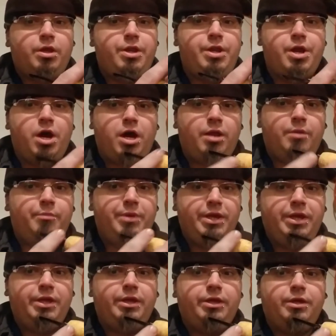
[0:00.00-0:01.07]
not
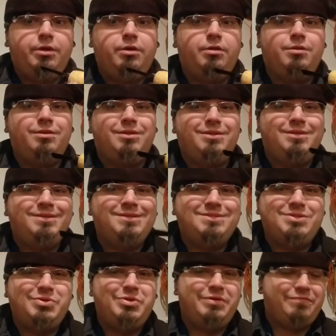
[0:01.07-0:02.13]
being
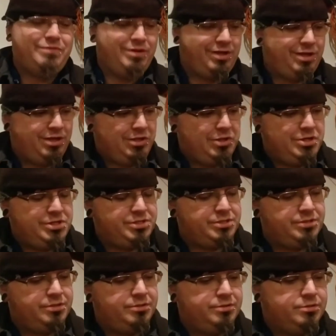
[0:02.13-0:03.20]
two different colors.